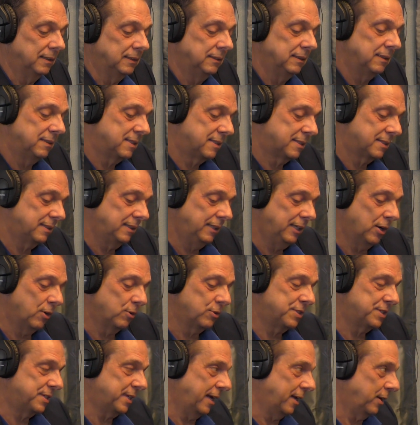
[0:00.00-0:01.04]

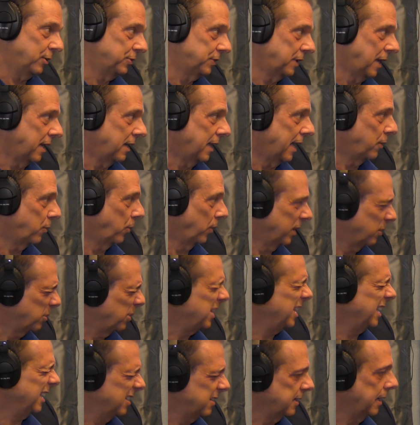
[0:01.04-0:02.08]
sales. I like working
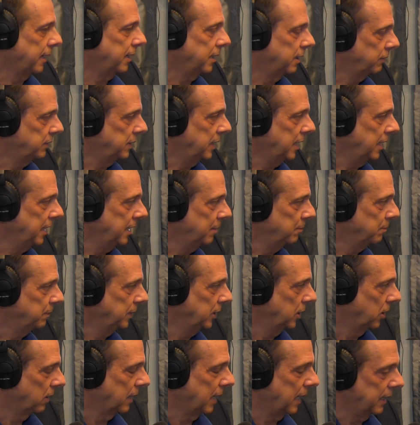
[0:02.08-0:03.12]
with the executive team.
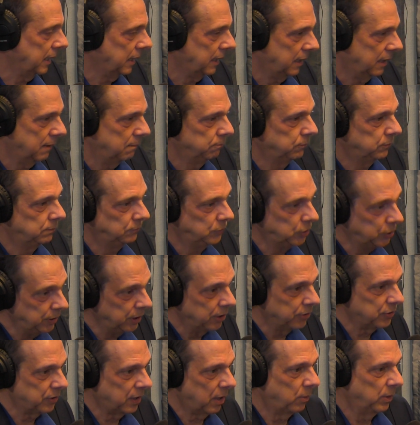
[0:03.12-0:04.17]
2
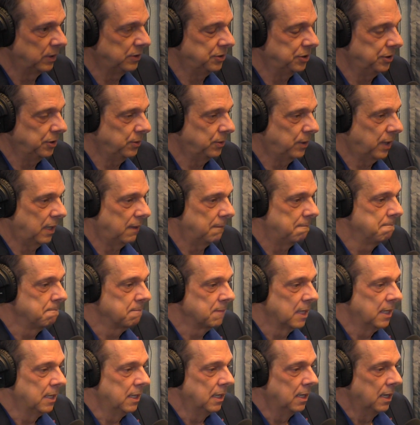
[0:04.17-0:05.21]
years ago, I went to
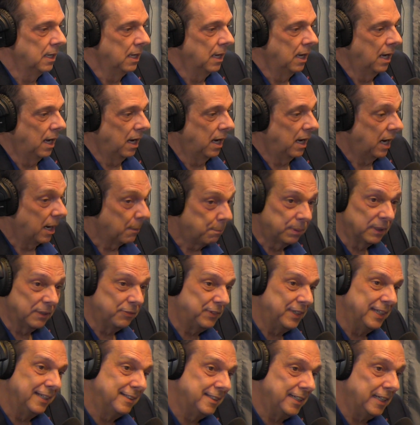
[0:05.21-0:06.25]

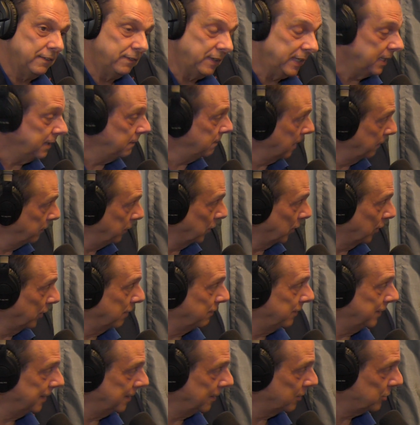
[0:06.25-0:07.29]
Uplifting TV. Have you heard
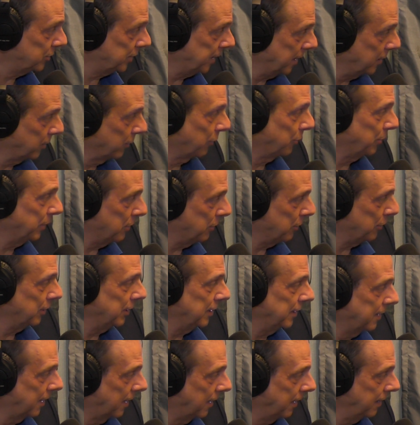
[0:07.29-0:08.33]
of it? It's channel
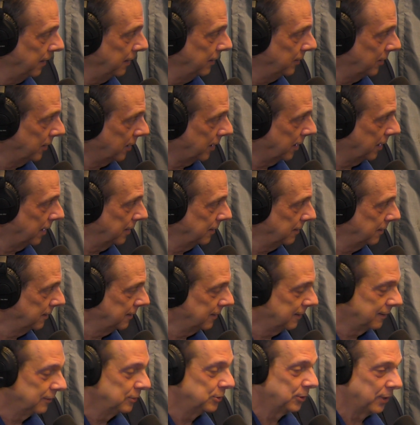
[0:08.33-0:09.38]
339
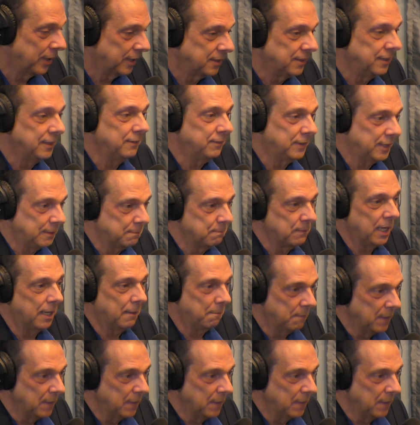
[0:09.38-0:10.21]
on DirecTV. Yep.